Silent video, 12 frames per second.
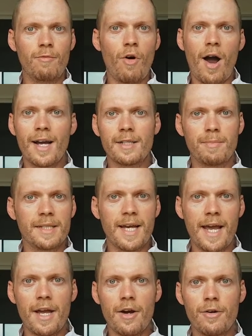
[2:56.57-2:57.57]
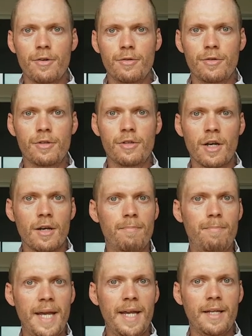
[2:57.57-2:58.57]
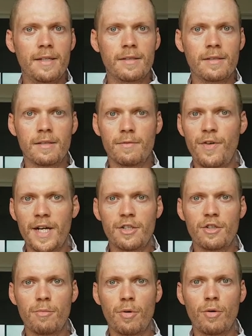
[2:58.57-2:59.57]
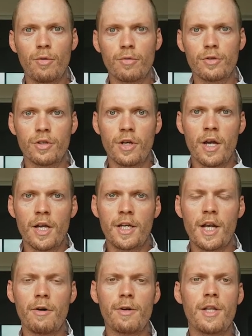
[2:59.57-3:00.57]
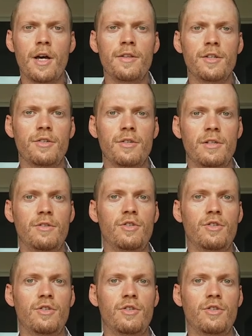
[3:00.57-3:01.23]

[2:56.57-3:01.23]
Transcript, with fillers: rice, potatoes, beans, vegetables, you know, and there's